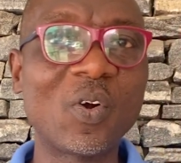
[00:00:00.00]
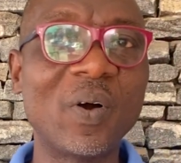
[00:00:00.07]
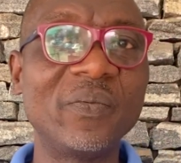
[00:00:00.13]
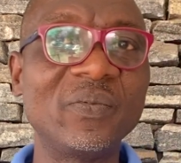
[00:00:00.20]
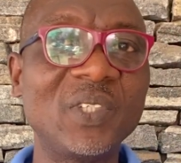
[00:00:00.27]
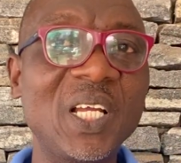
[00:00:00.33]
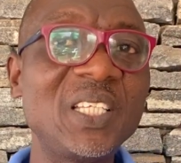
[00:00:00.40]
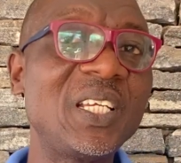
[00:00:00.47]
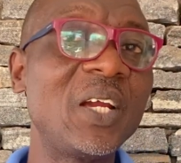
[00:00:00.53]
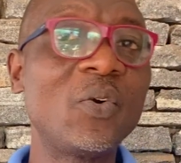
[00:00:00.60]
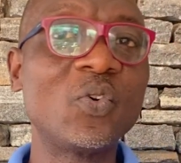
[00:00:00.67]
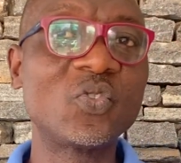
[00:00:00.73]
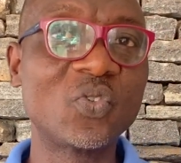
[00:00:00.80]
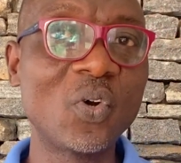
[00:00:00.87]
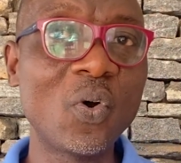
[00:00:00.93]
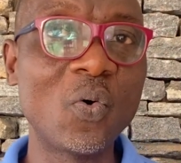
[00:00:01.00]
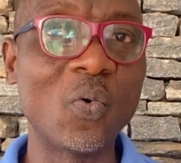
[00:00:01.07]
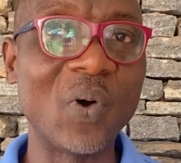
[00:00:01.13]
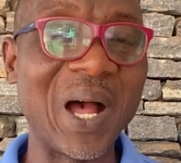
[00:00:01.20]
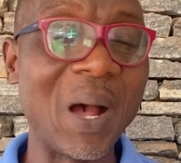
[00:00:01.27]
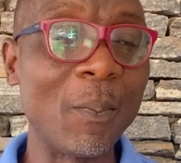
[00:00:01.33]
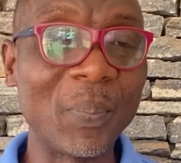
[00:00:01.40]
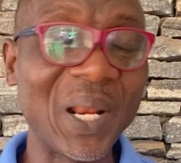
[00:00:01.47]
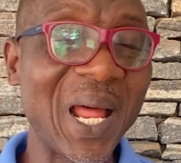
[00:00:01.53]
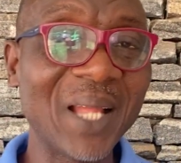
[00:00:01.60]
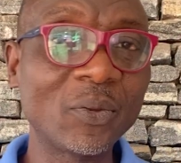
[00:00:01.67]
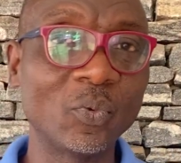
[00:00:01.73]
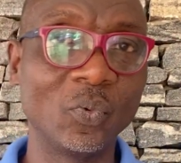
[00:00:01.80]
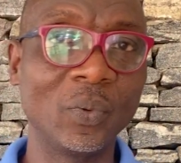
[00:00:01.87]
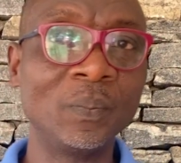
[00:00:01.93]
of J.J. Rousseau and
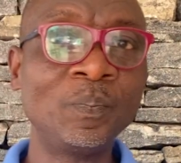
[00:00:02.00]
Plato,